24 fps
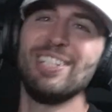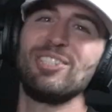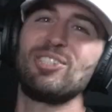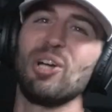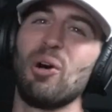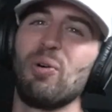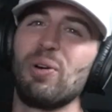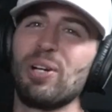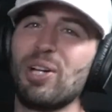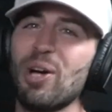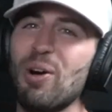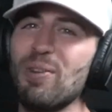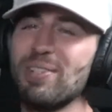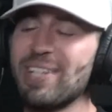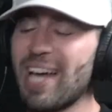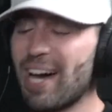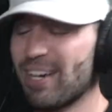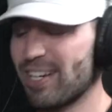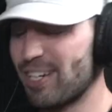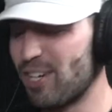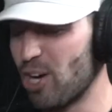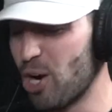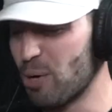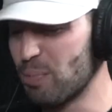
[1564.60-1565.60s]
So we're going down
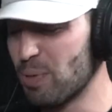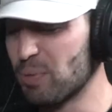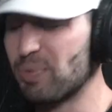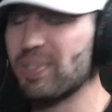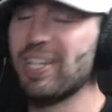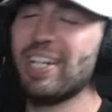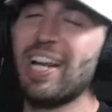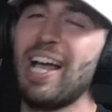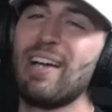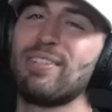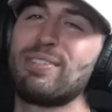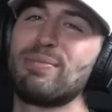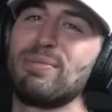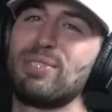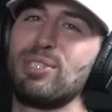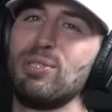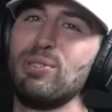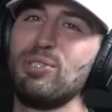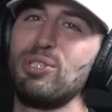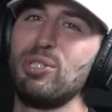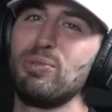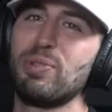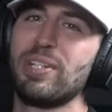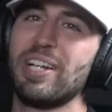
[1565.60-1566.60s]
to Nobu. We're going to have some
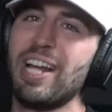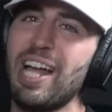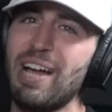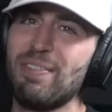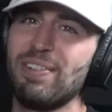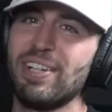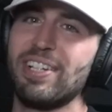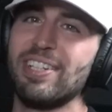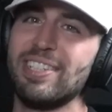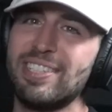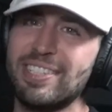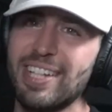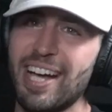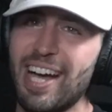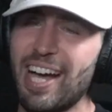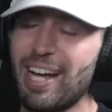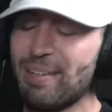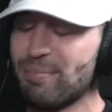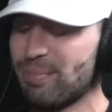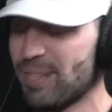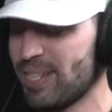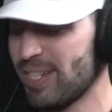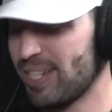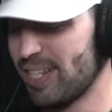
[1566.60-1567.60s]
sushi. We're going to have a good
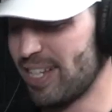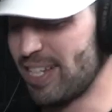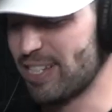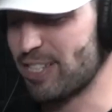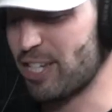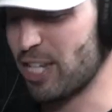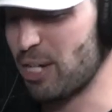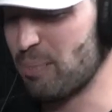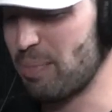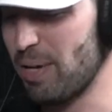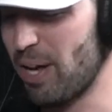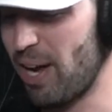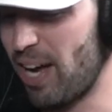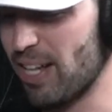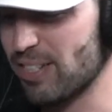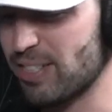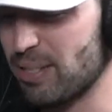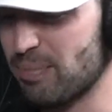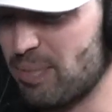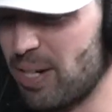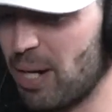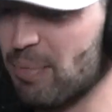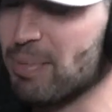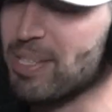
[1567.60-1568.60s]
time. It's going to be
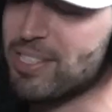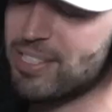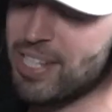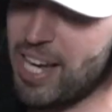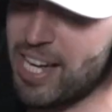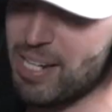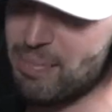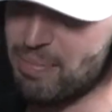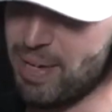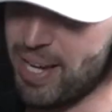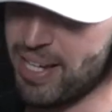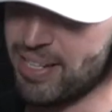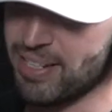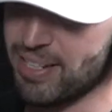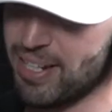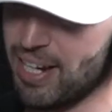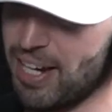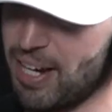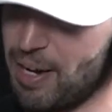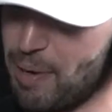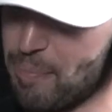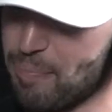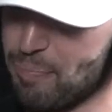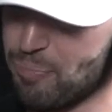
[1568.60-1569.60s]
awesome. And I'm excited, man.
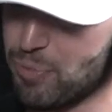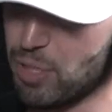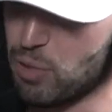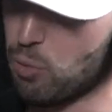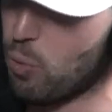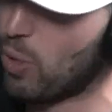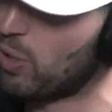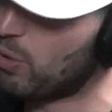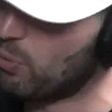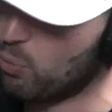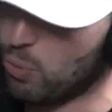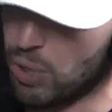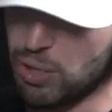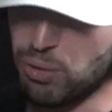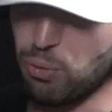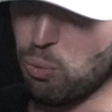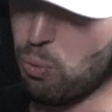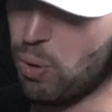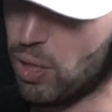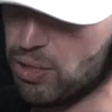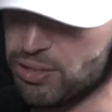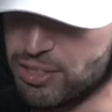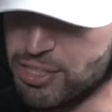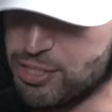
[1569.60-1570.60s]

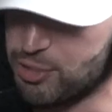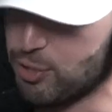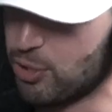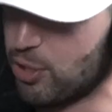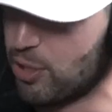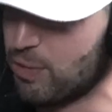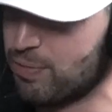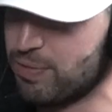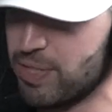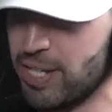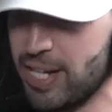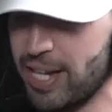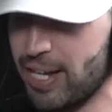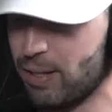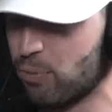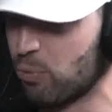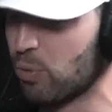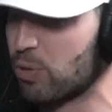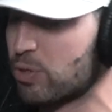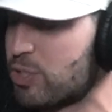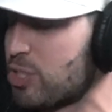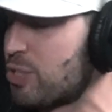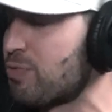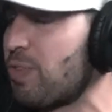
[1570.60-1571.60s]
Well deserved. And
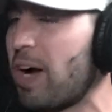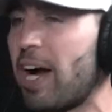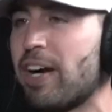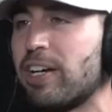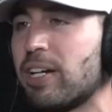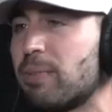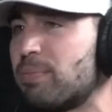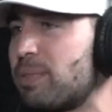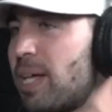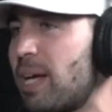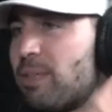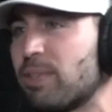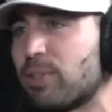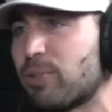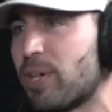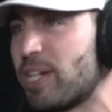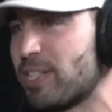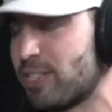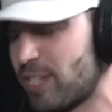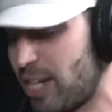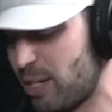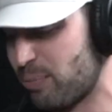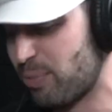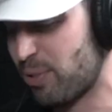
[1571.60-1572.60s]
we're just fired up to have a
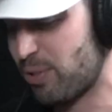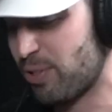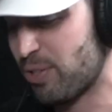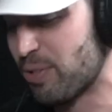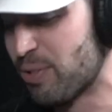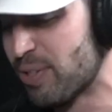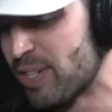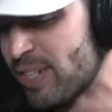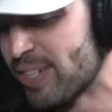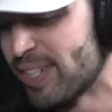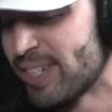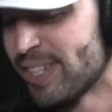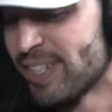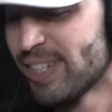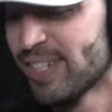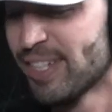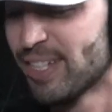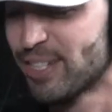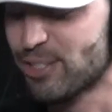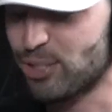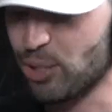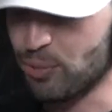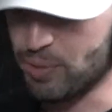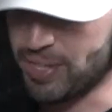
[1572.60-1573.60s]
great time with you.
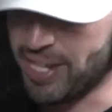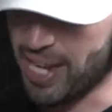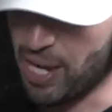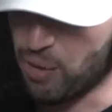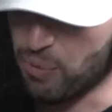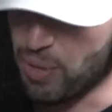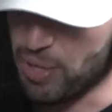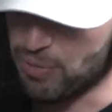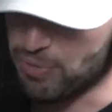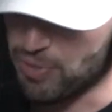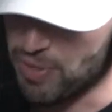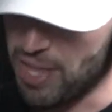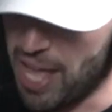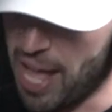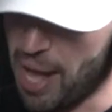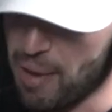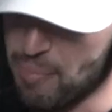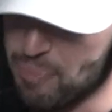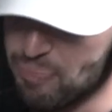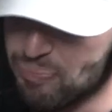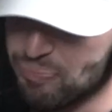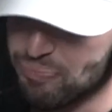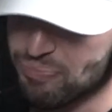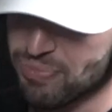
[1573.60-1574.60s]
So we can't wait for
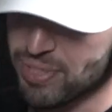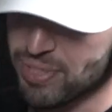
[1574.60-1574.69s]
that.